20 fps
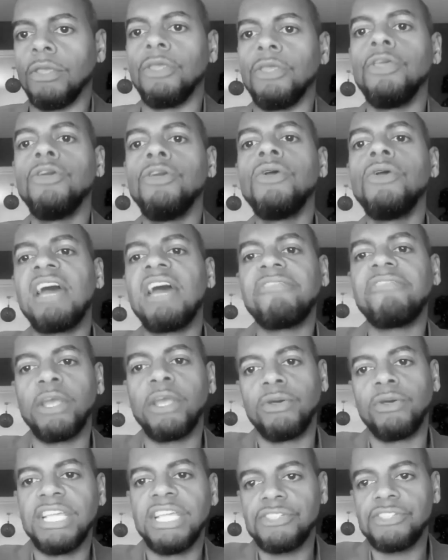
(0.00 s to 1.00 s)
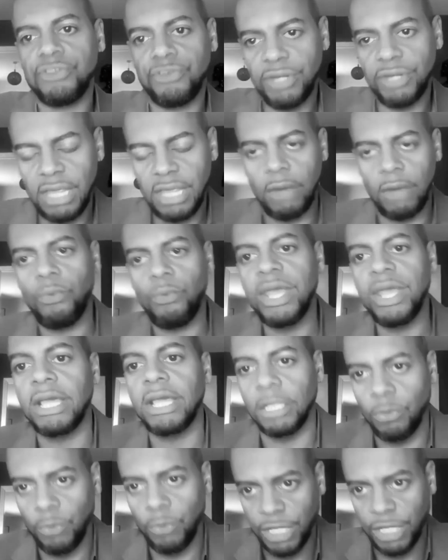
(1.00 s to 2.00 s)
you have no history that
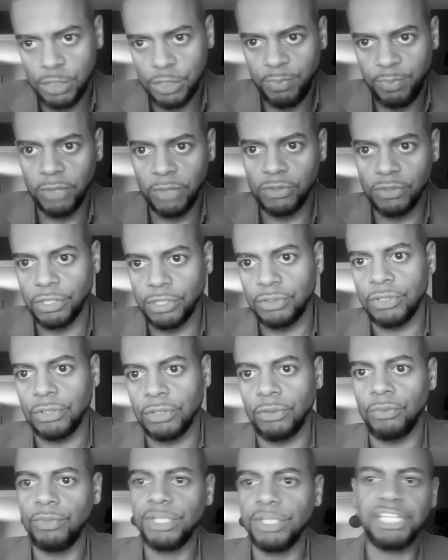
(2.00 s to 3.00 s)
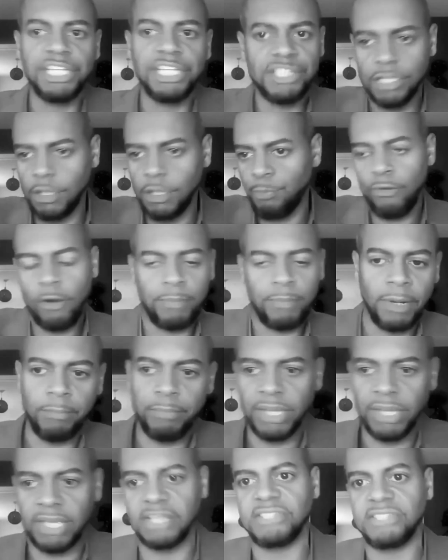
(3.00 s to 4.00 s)
we're going to expose you to, which isn't a
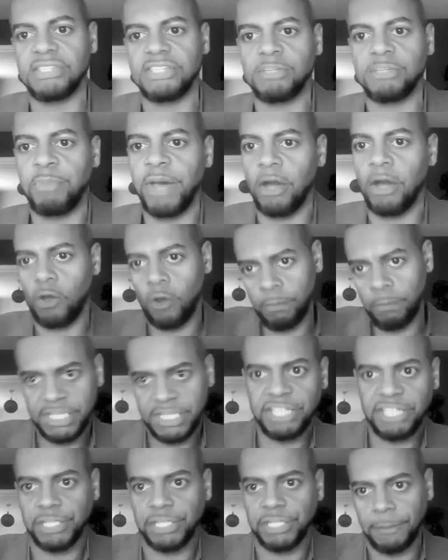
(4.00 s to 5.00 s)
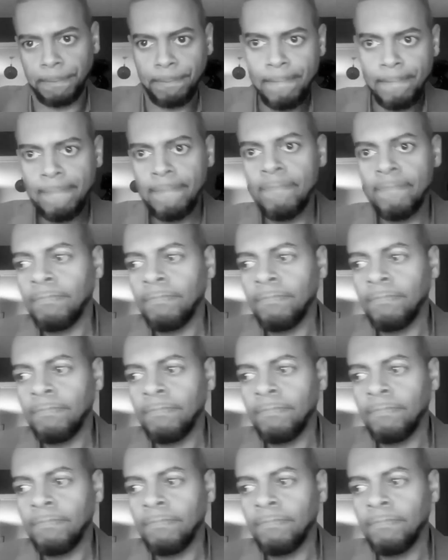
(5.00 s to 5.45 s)
problem because it's about competition.